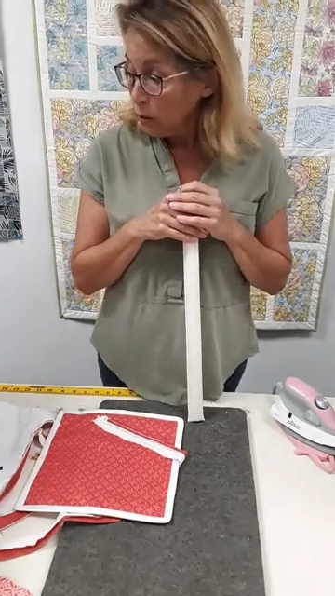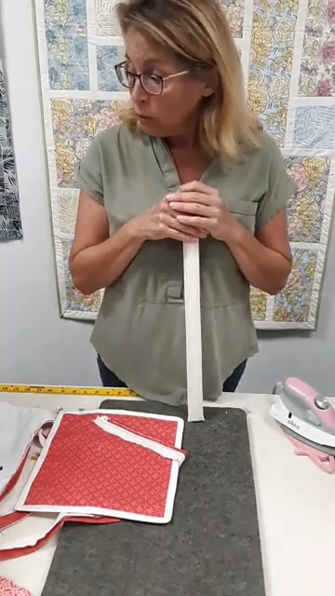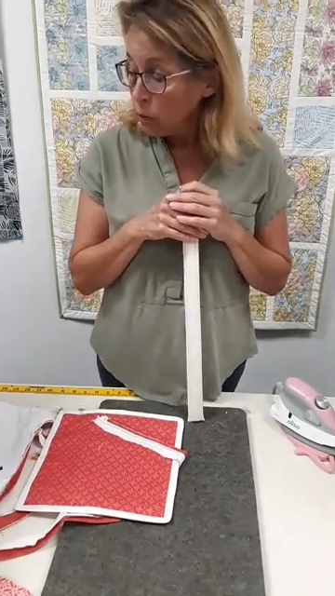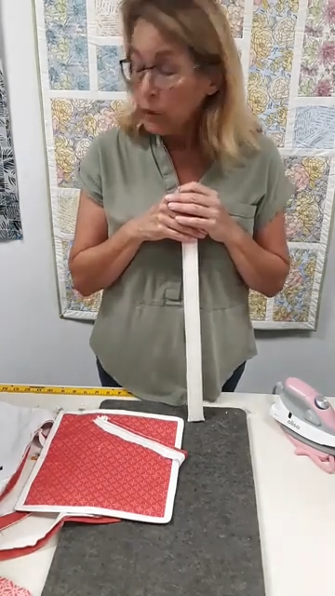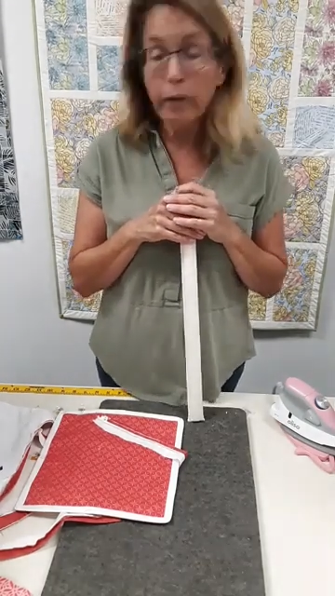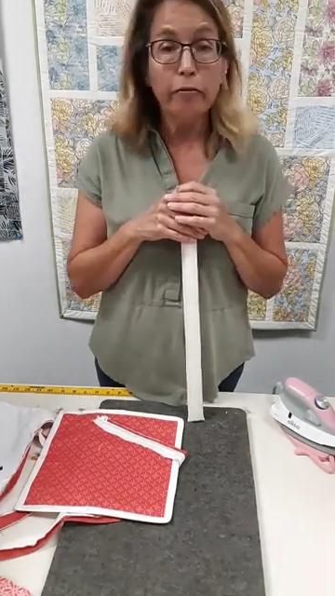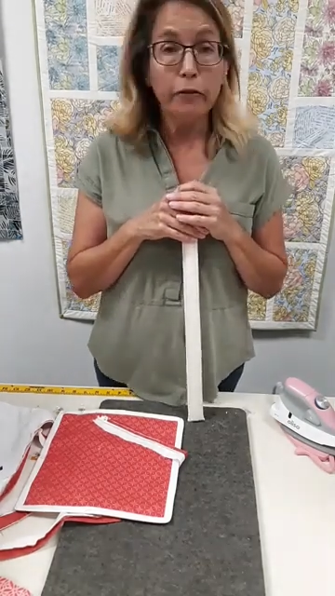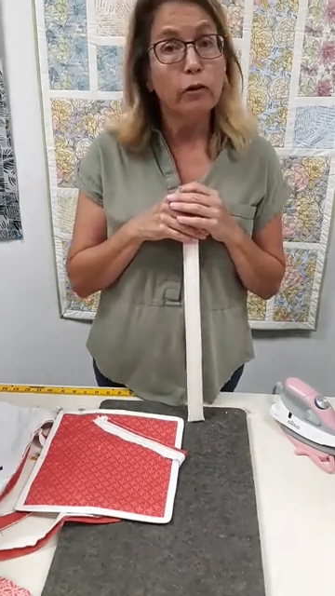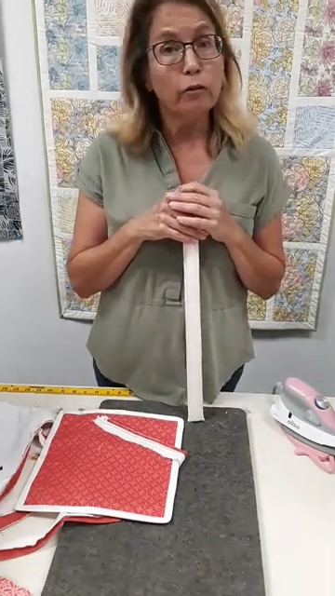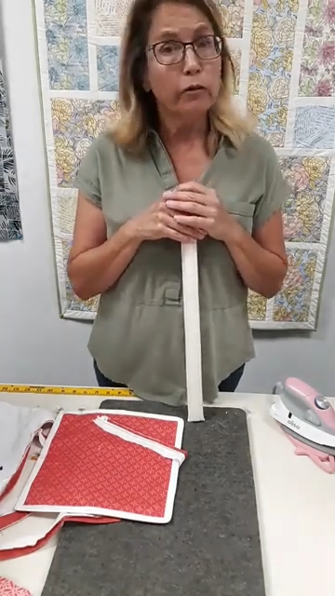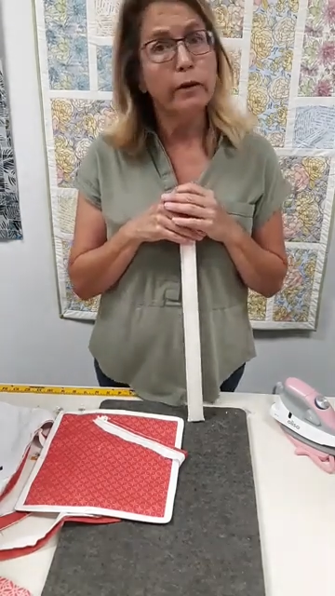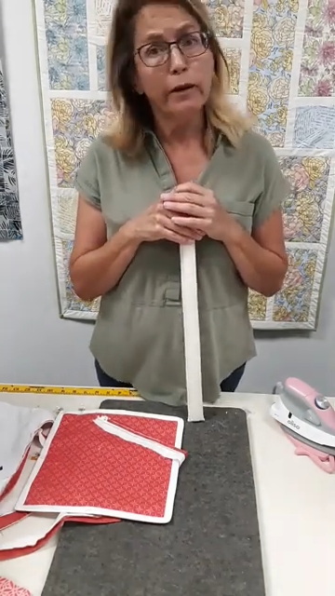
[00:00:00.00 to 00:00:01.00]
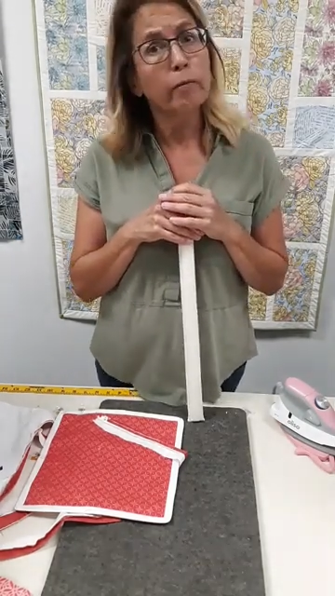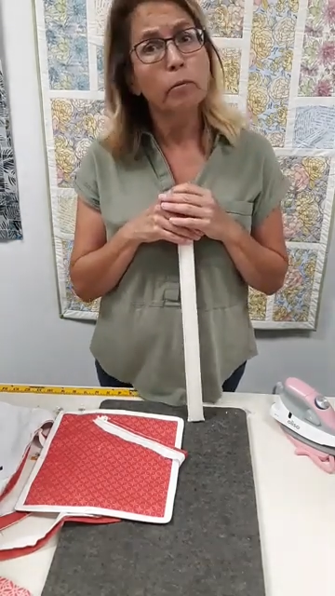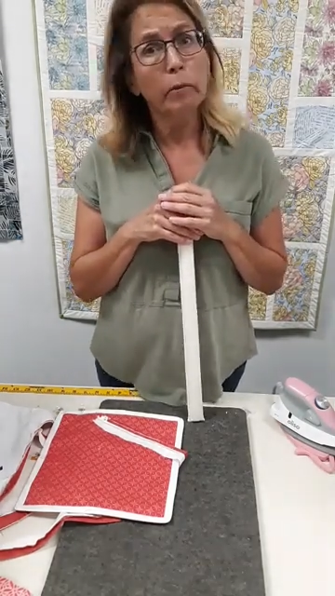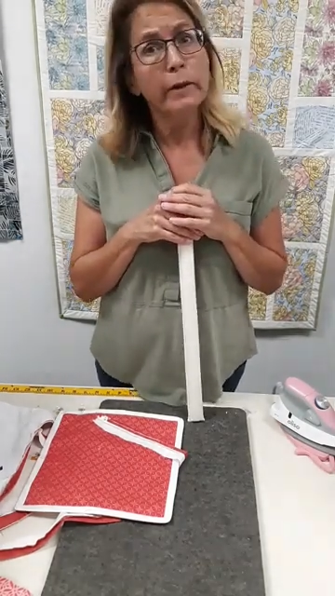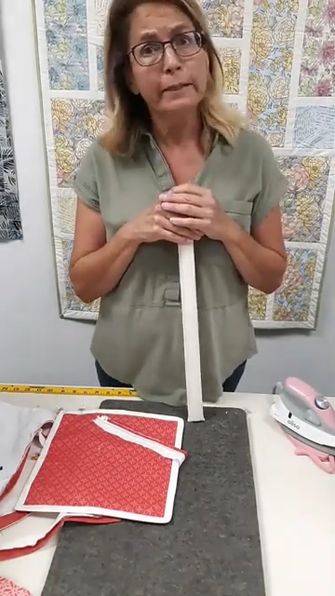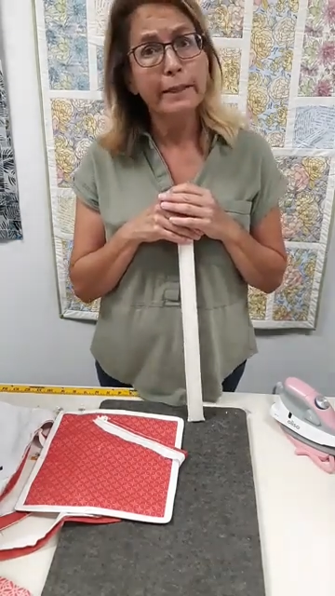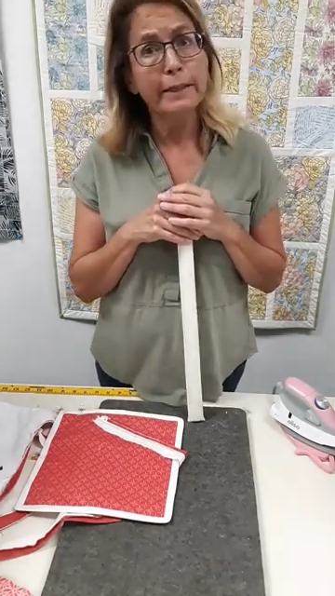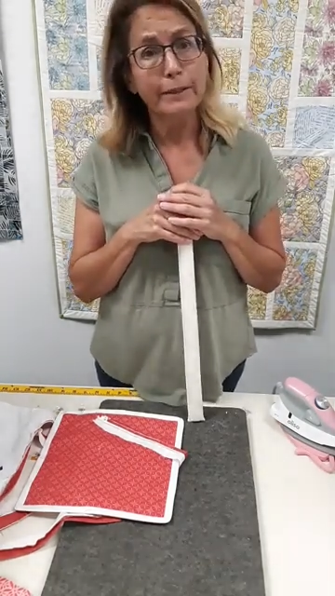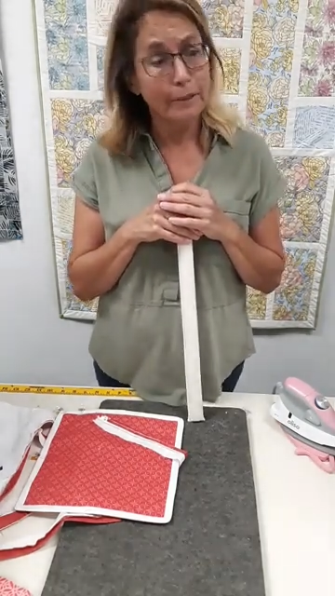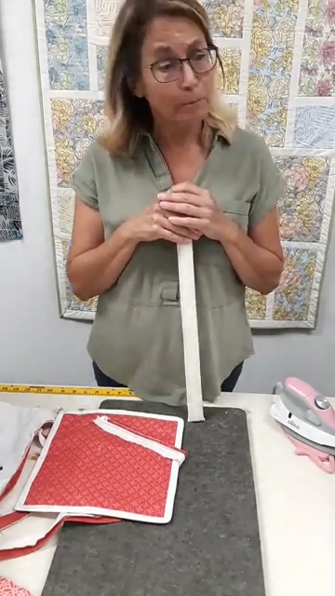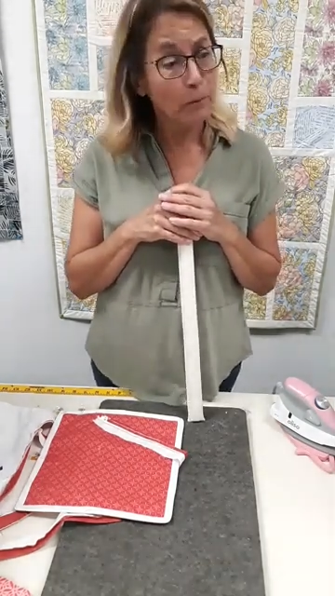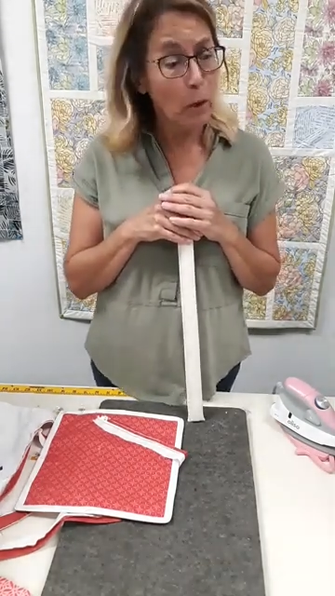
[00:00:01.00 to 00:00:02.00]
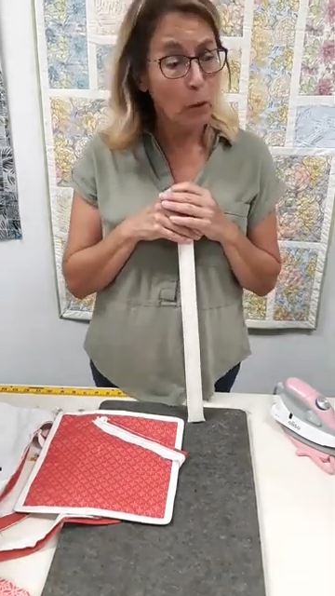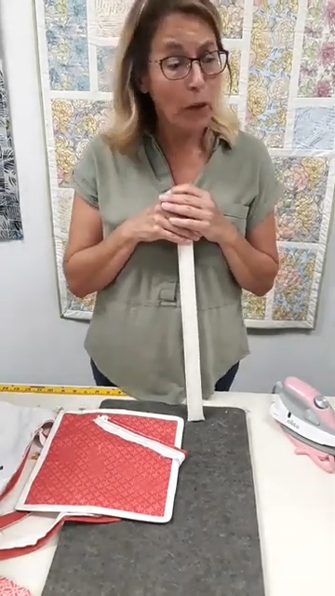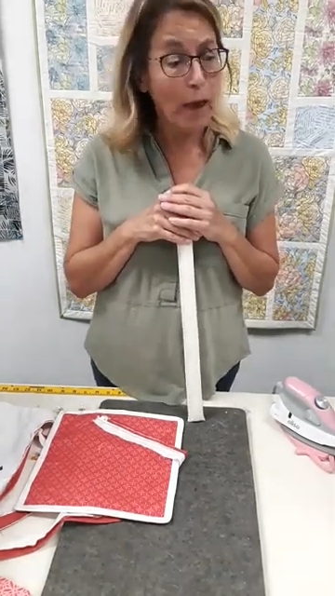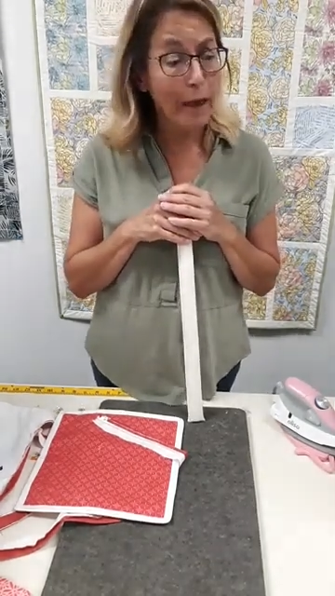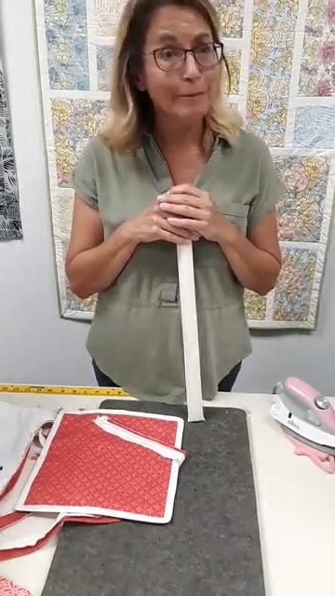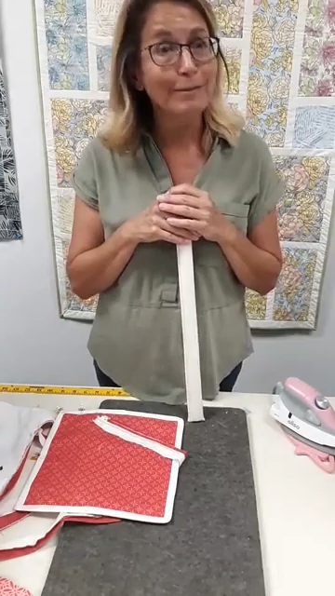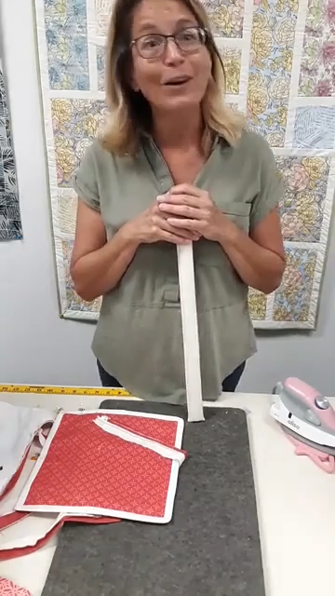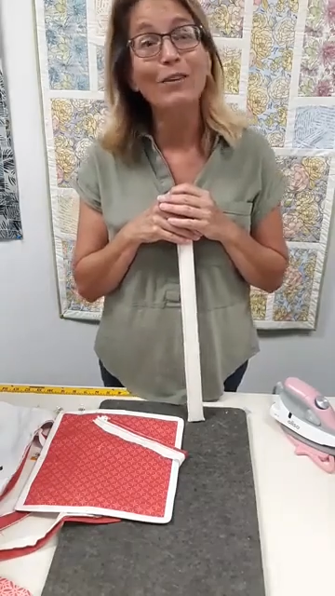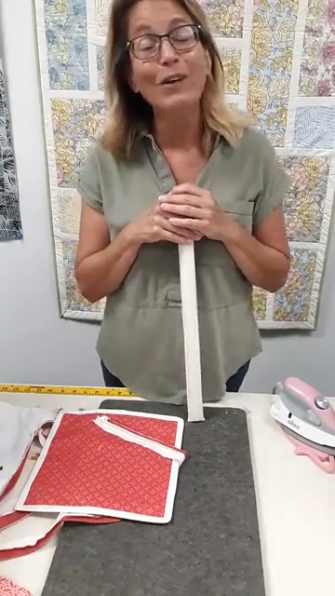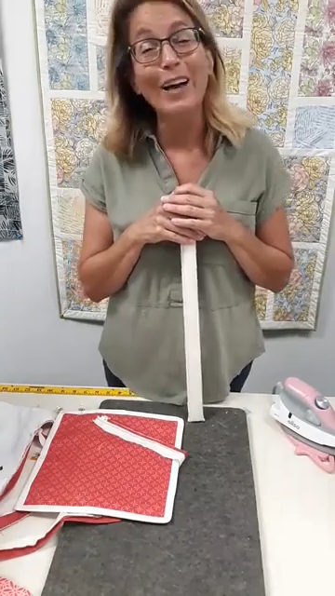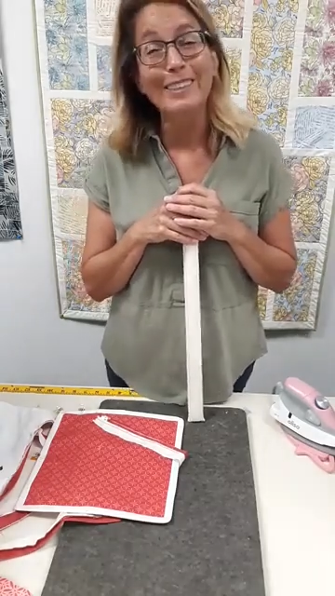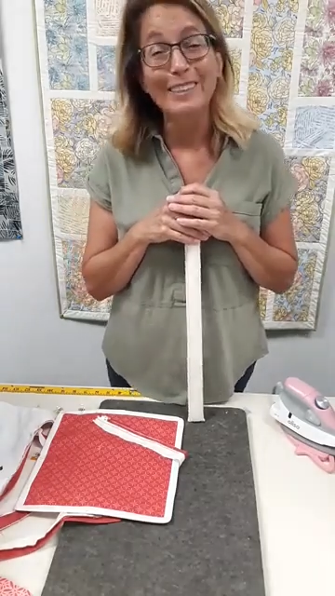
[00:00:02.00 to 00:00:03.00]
we're here for your Kimberbell needs. Okay, all right.